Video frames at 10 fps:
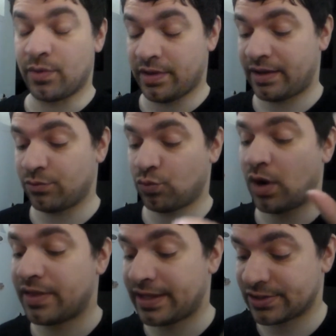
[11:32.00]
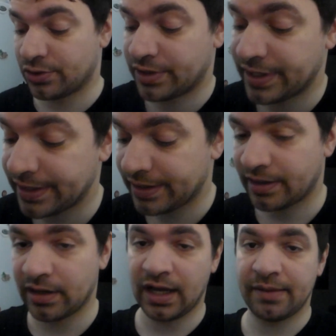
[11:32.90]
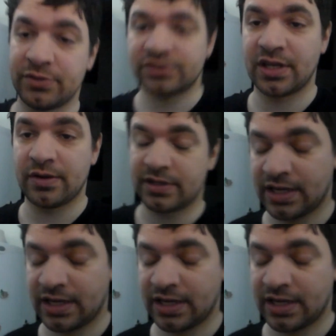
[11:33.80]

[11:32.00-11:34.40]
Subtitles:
well, while that's cooking, I'm just going to